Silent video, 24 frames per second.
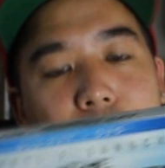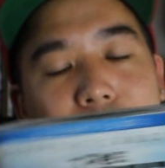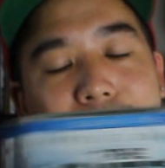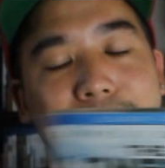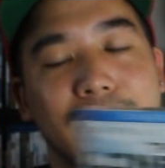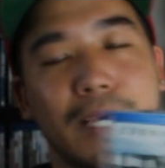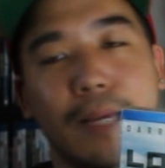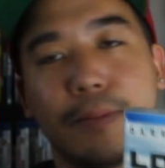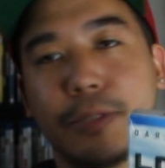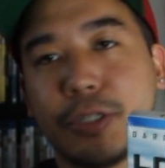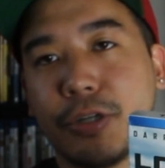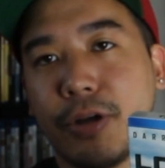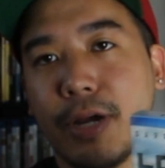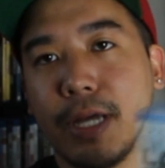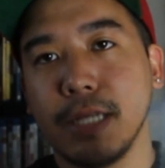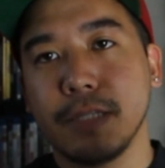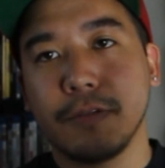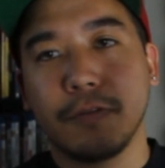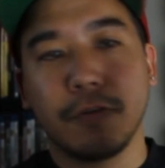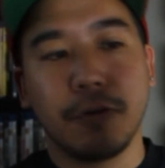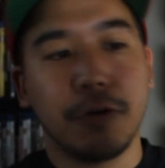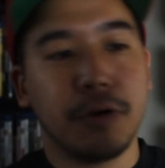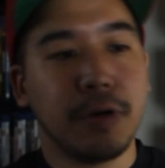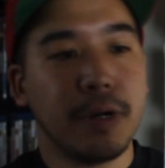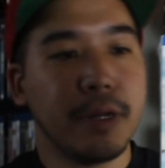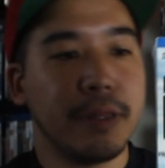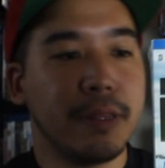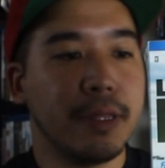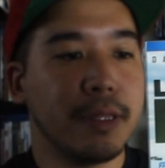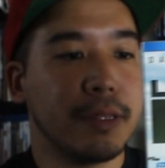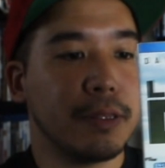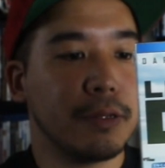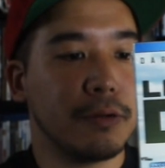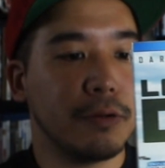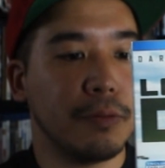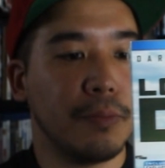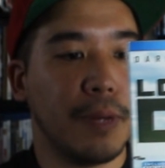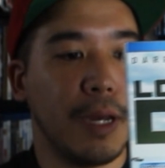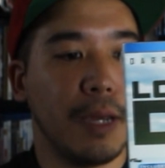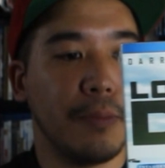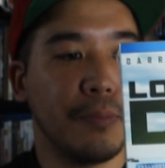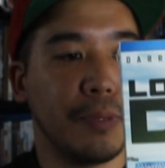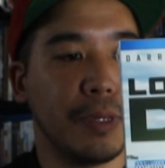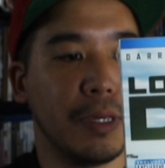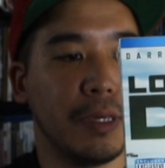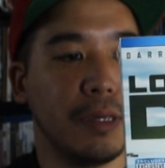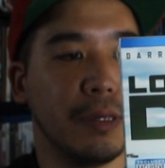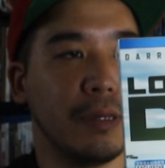Same transfer. I think there
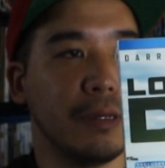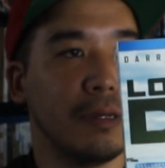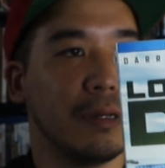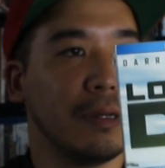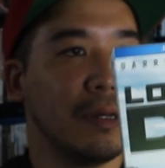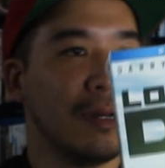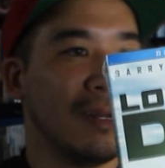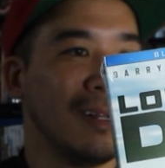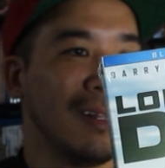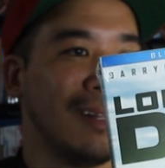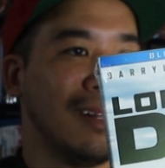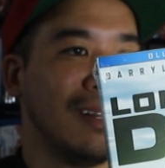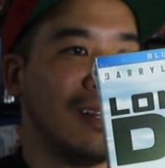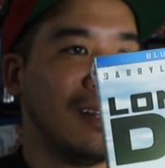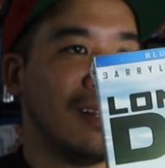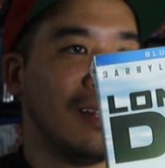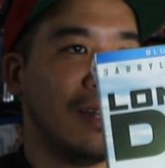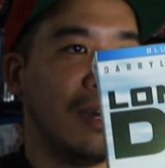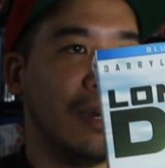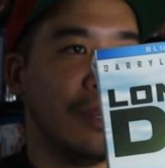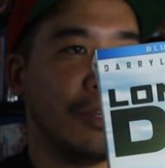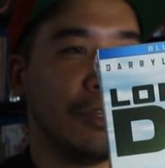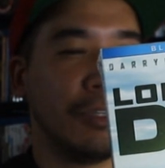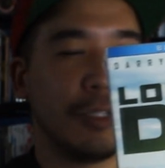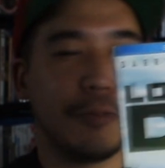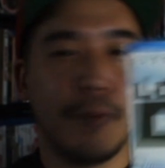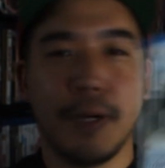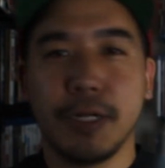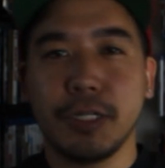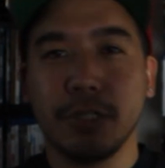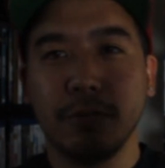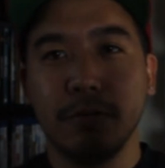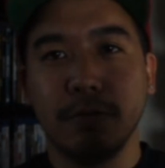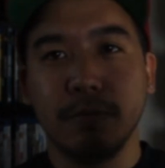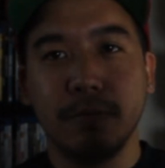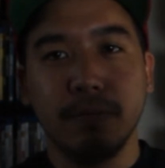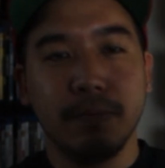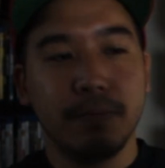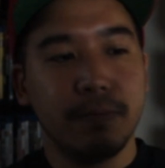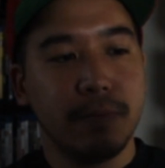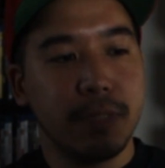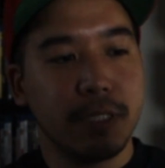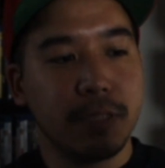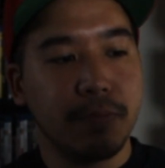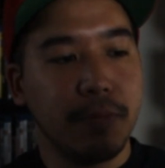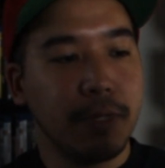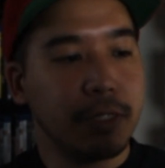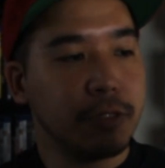might be a new special
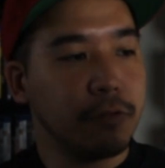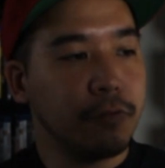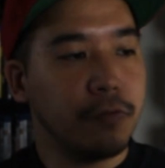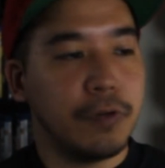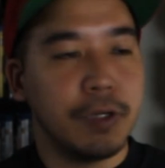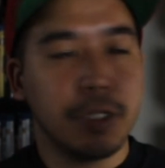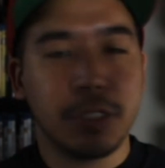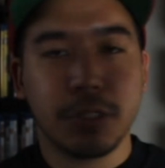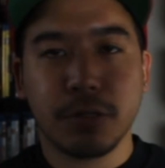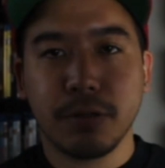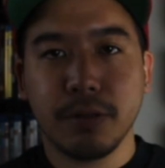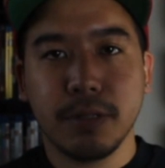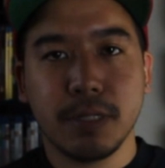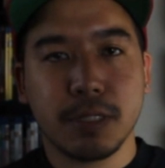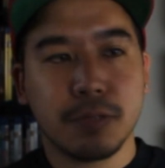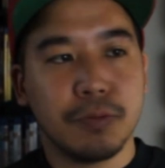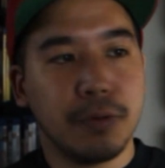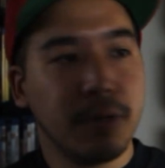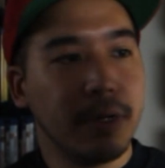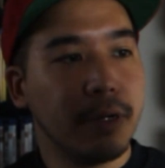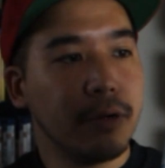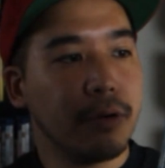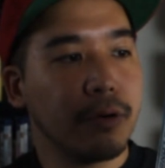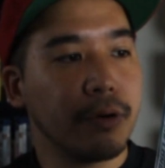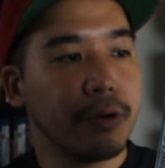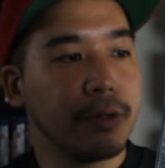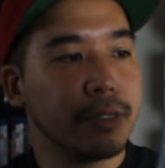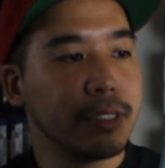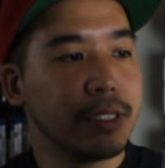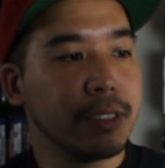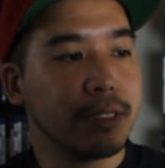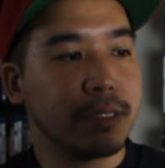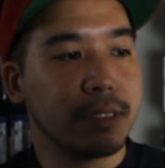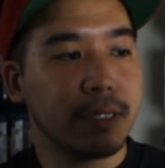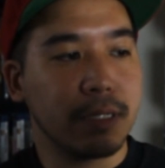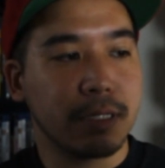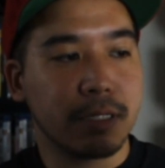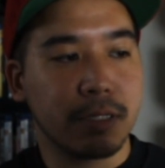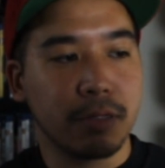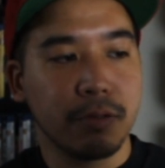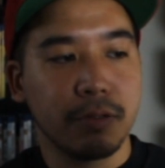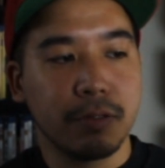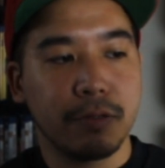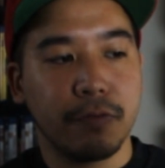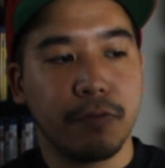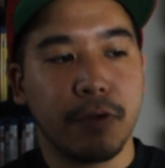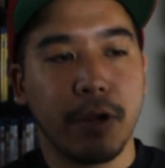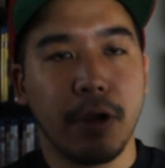feature in this one, or just
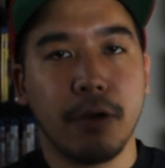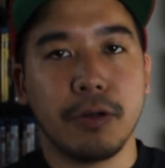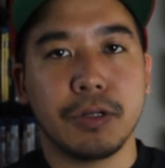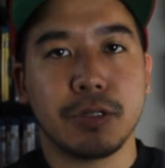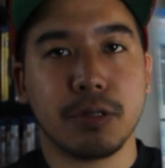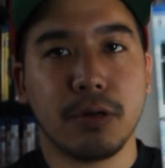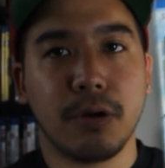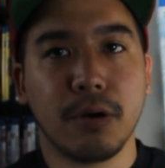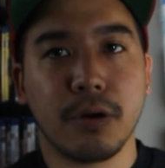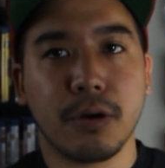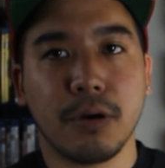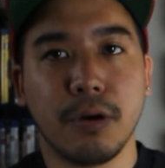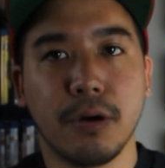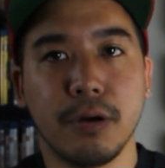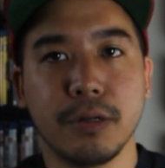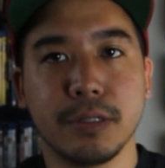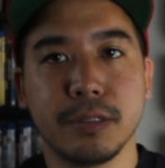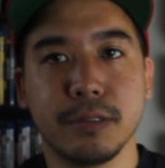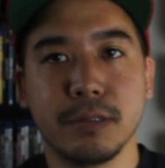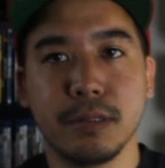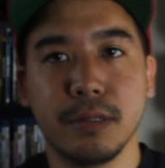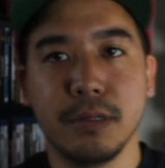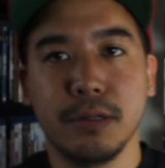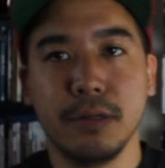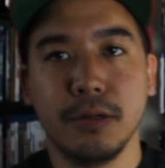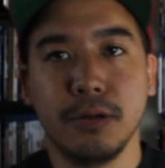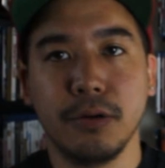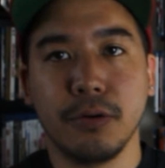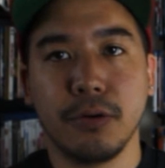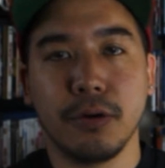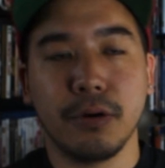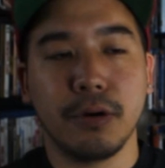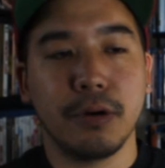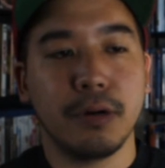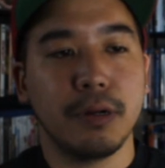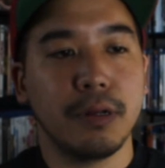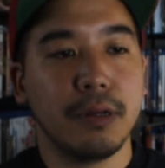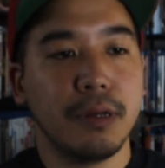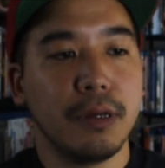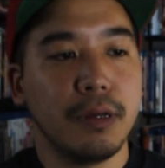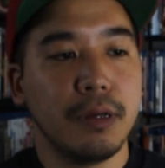exclusive character art cards is the newer